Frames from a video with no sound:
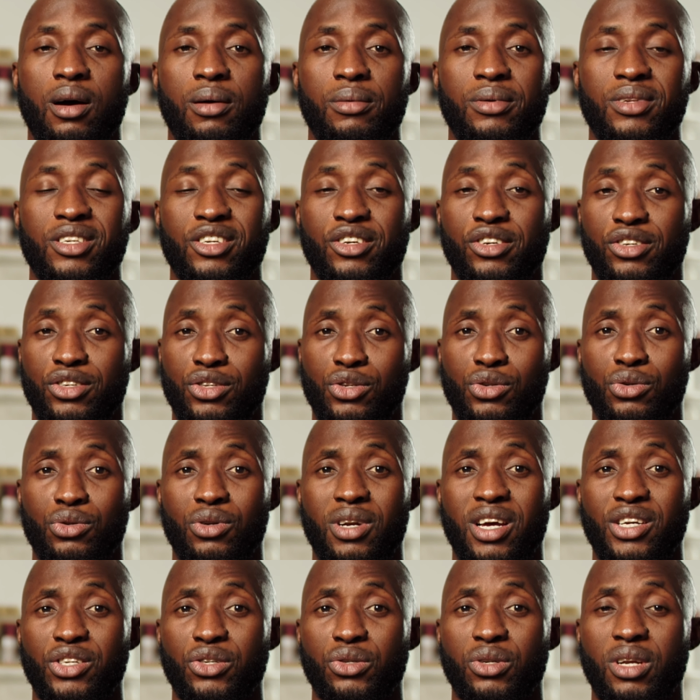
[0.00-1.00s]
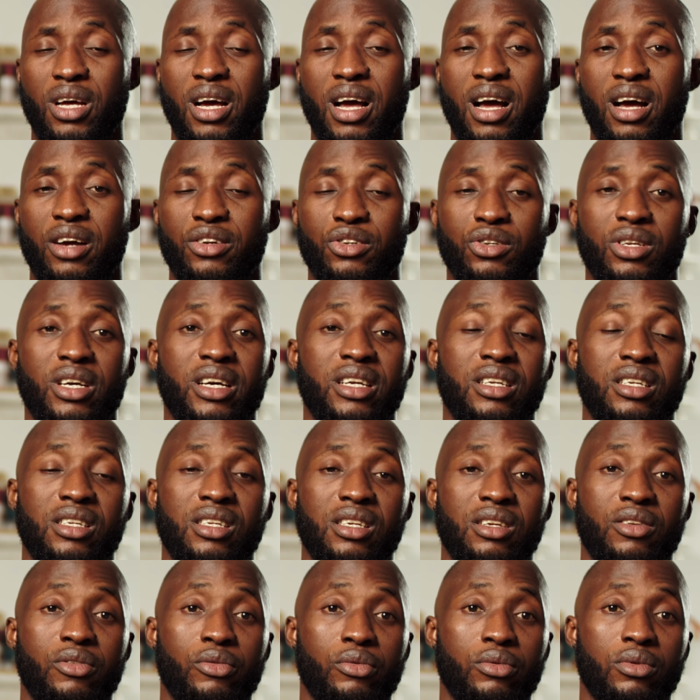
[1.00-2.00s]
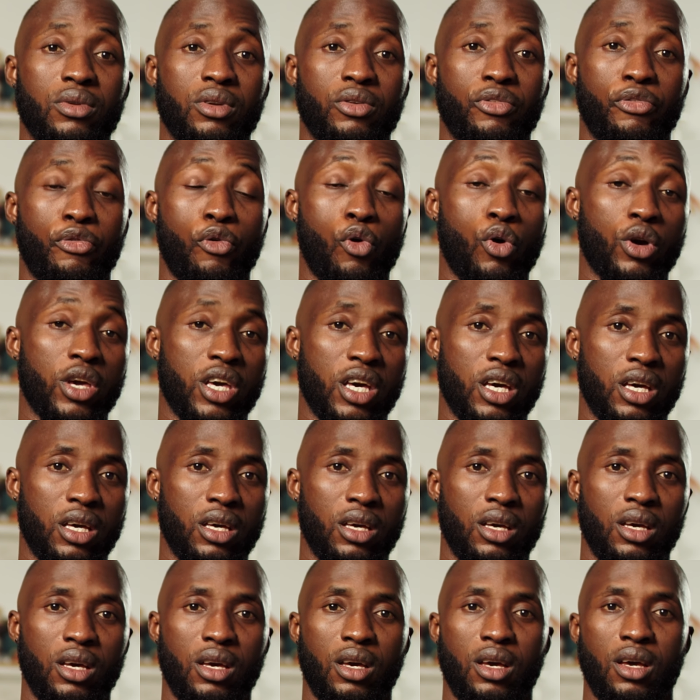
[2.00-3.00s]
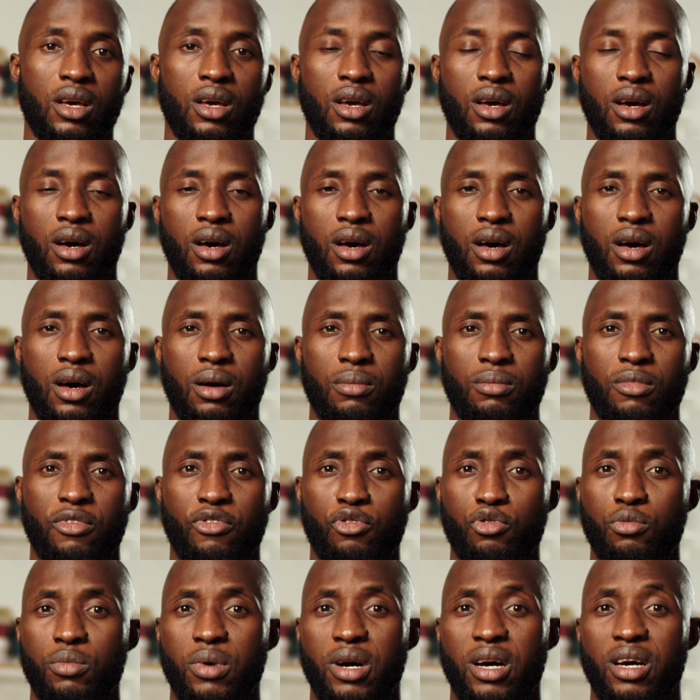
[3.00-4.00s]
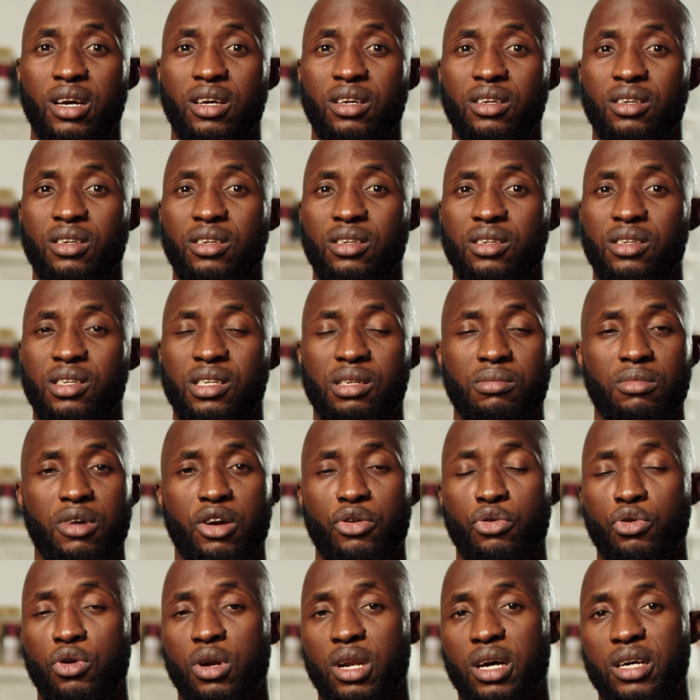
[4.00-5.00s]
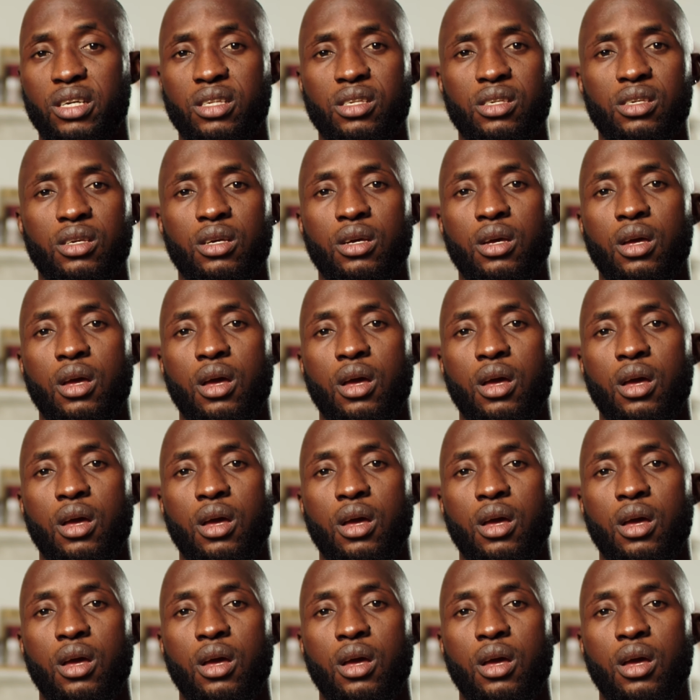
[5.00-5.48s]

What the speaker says: It's crazy to know that I should actually edit in 4K, even my cinema raw lights.